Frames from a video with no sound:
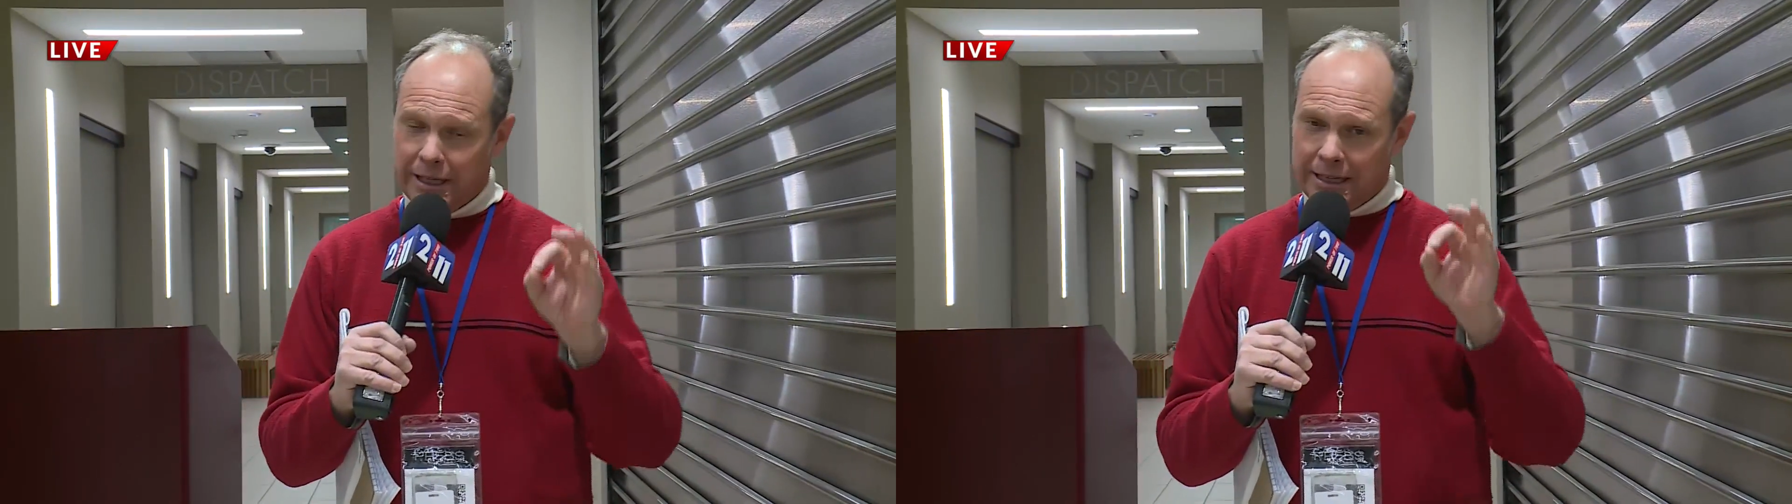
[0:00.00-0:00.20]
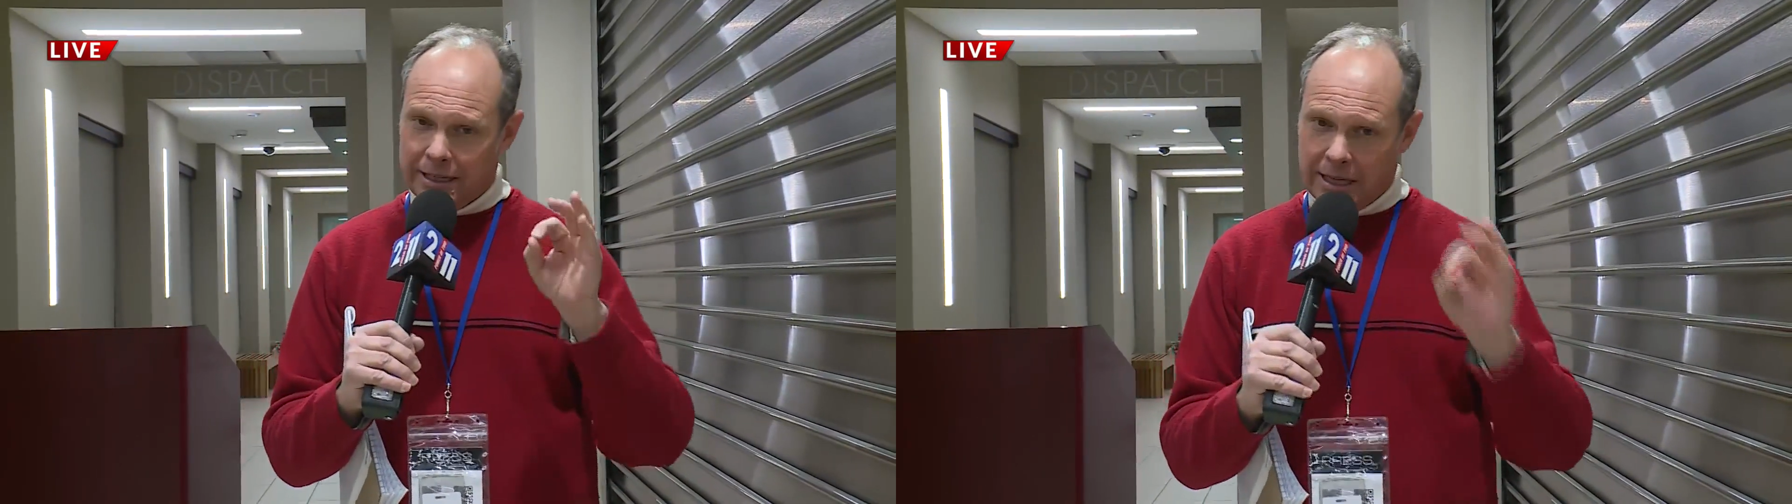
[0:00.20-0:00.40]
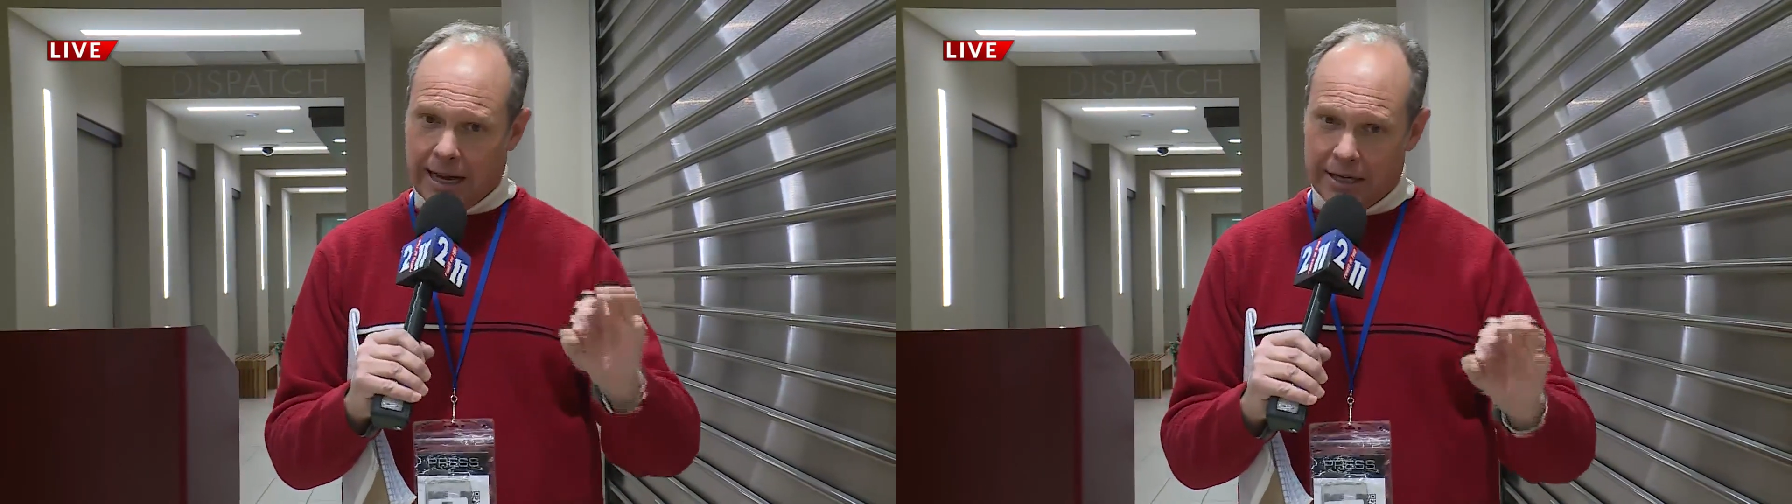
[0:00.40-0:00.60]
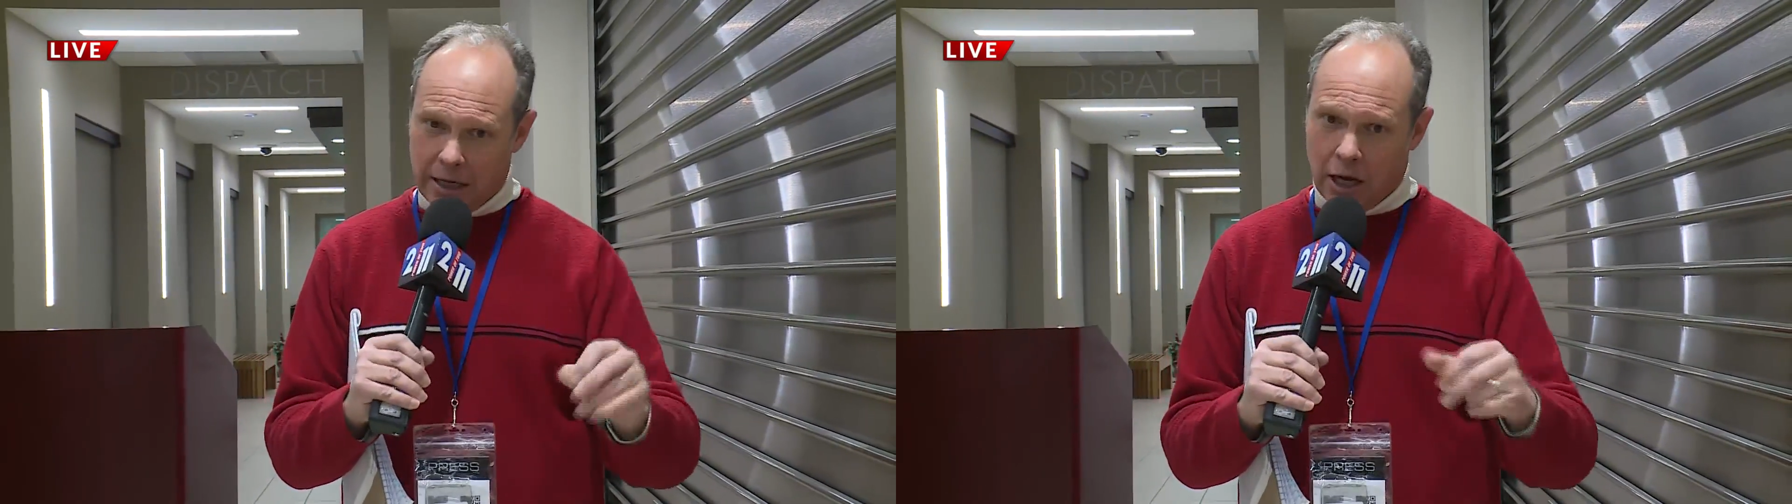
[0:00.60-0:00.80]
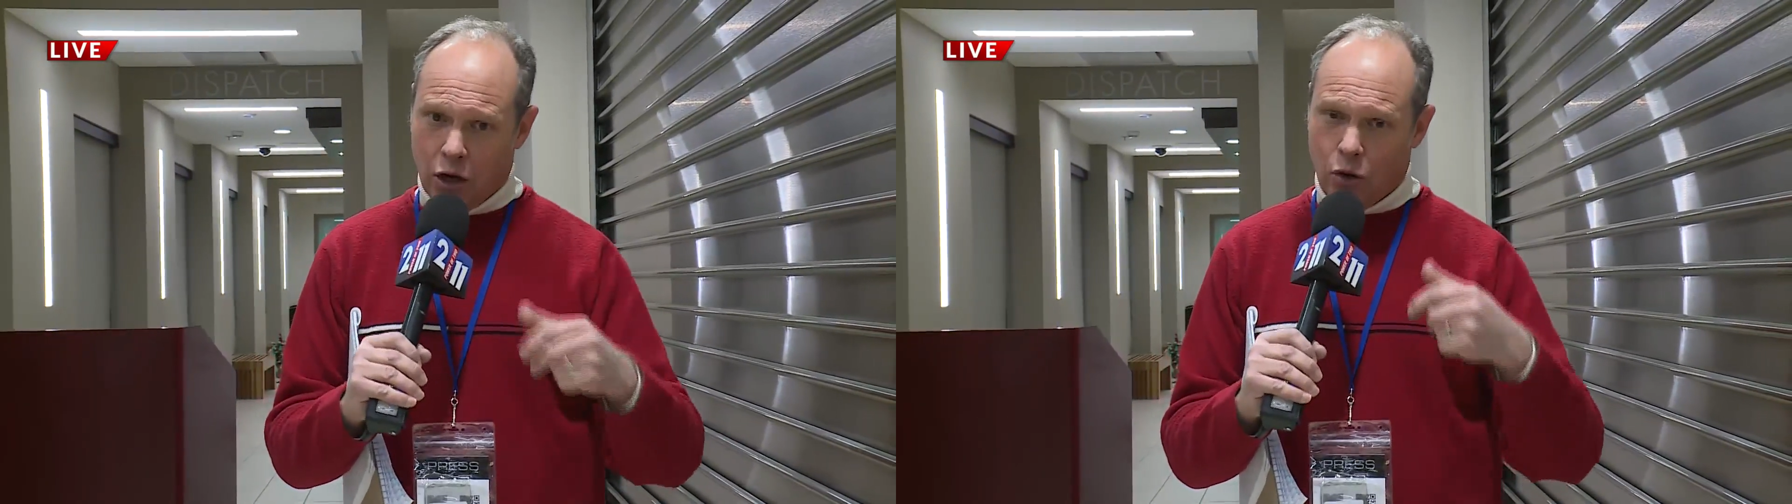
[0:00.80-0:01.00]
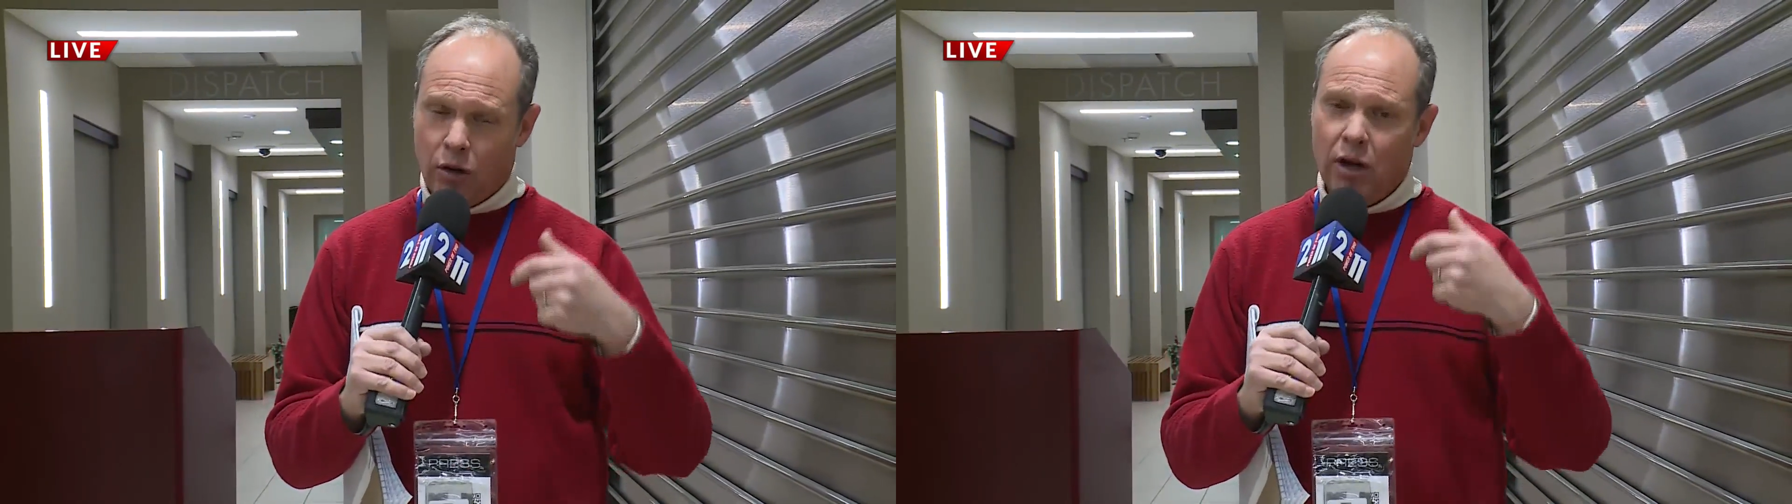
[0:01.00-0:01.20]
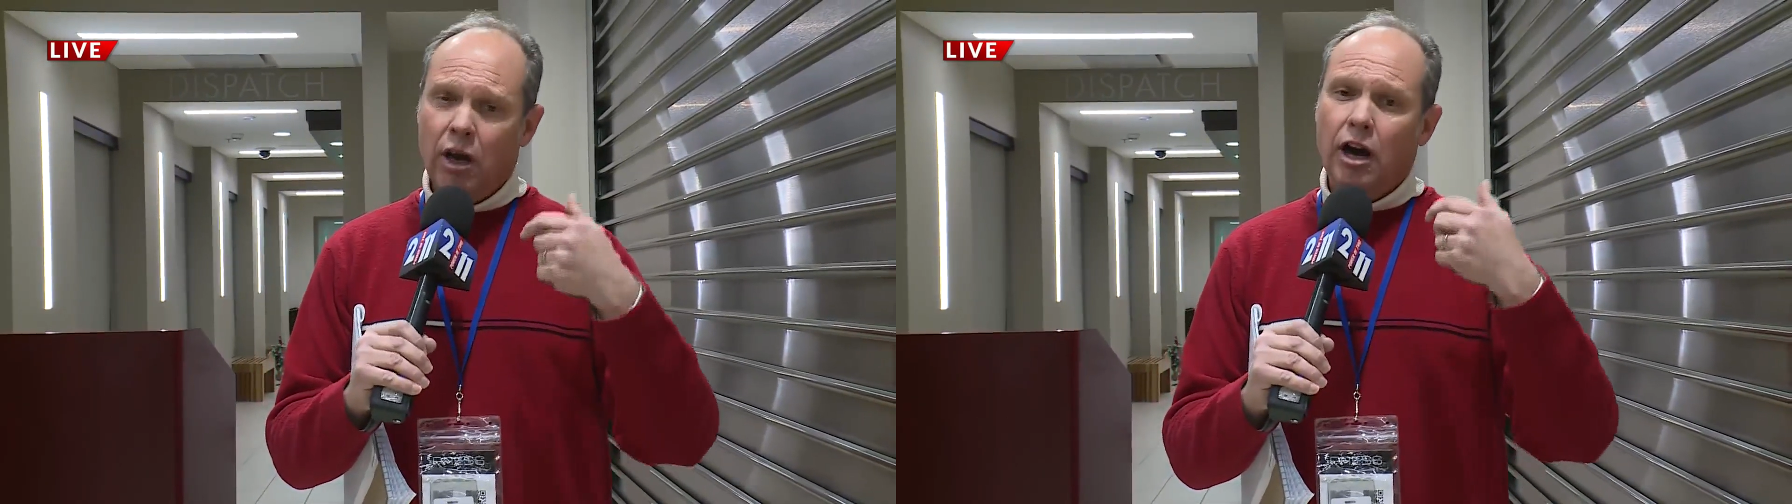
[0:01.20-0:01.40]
he did not know